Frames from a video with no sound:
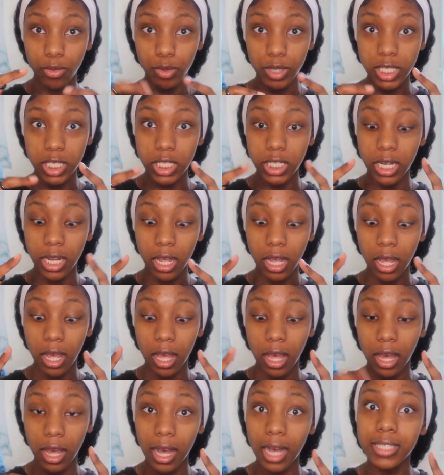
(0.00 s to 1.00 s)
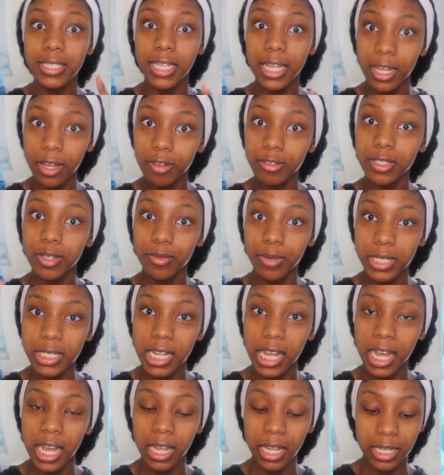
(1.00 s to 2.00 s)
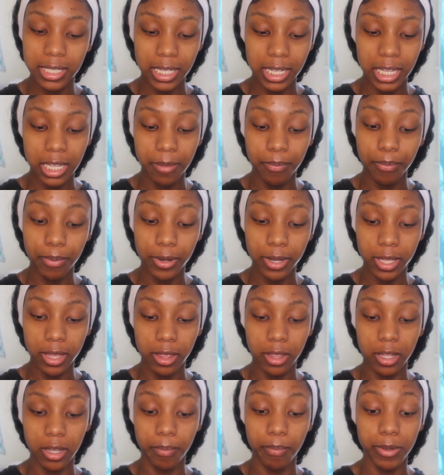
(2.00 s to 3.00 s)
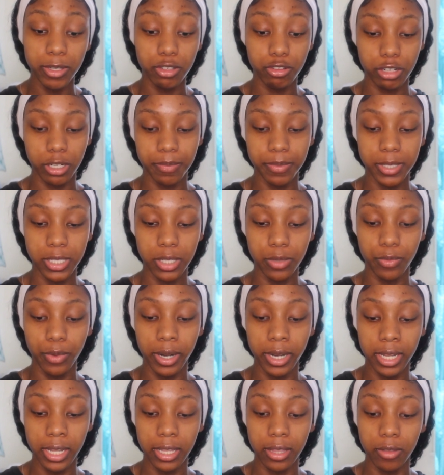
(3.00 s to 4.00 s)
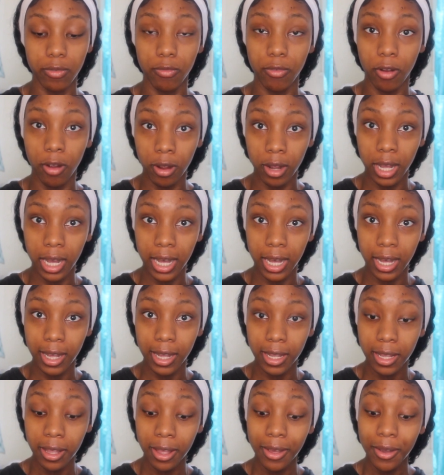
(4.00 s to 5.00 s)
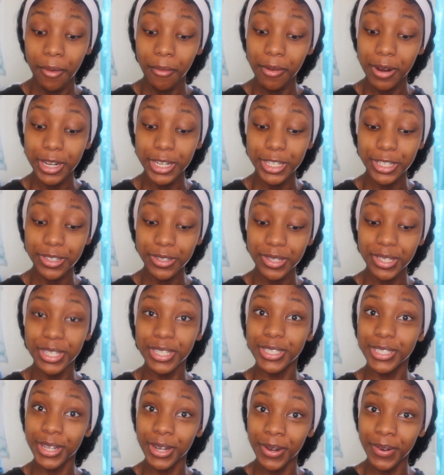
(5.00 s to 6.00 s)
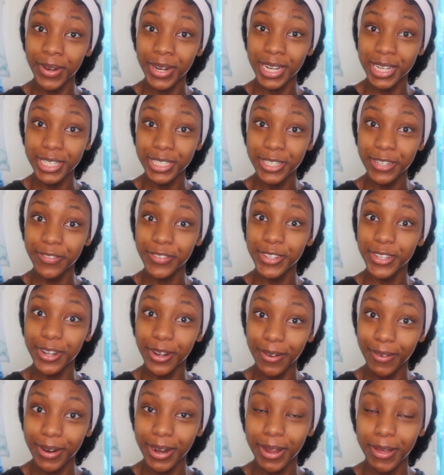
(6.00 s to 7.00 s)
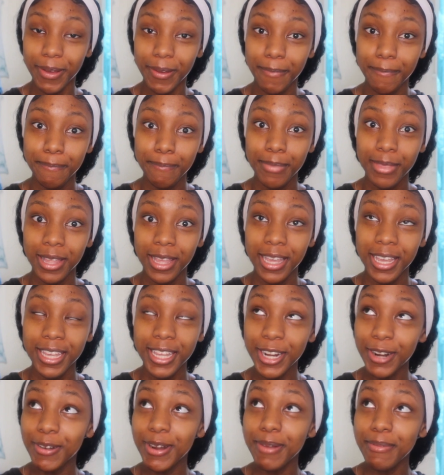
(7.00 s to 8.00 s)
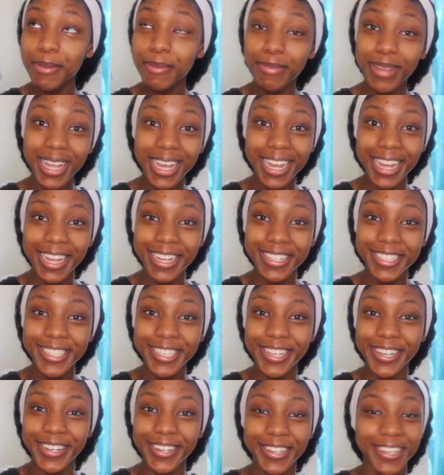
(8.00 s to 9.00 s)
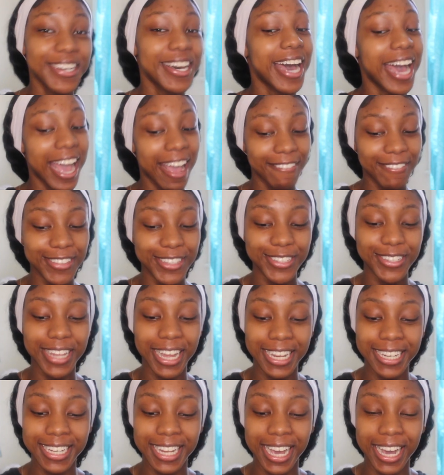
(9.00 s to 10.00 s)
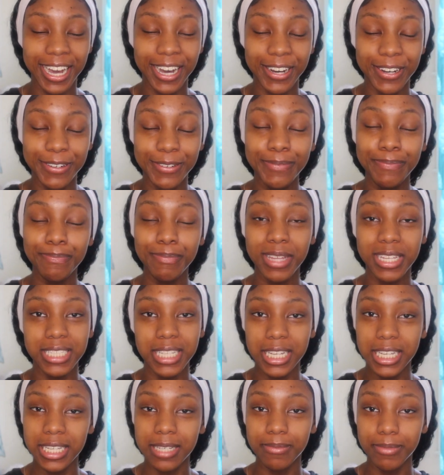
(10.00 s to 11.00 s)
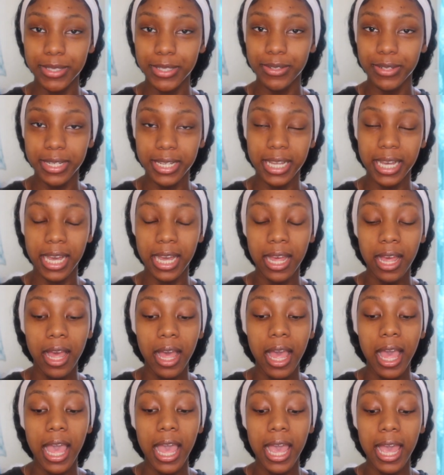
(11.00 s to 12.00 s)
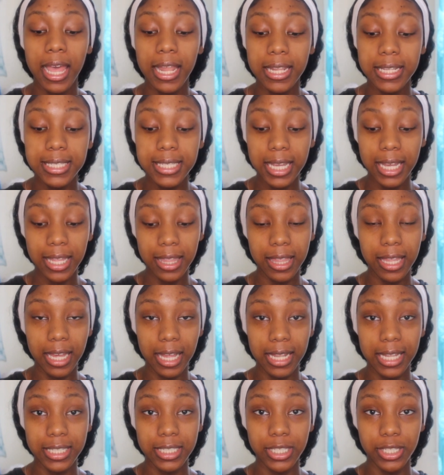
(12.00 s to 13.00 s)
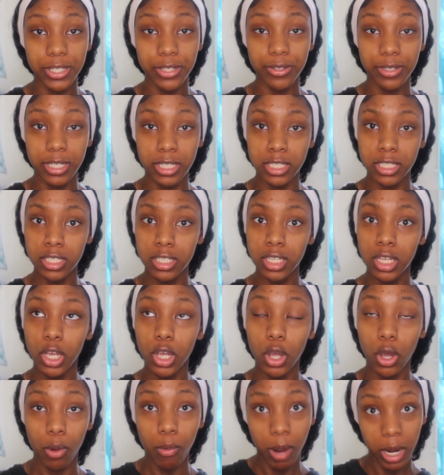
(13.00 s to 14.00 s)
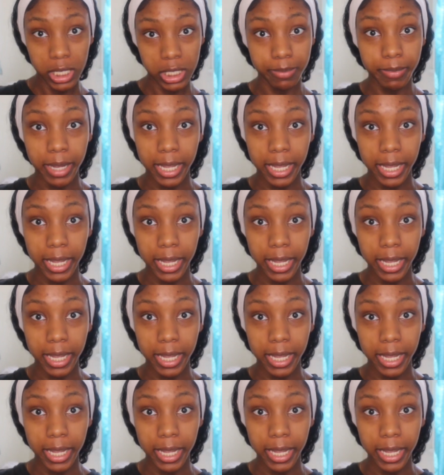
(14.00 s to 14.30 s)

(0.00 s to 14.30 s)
which contact goes in which eye, because I keep putting the prescription one in the wrong eye, which you don't want to do if you don't want to be blind. So I have to do that now because I keep doing that. And the second thing I like to do is go wash my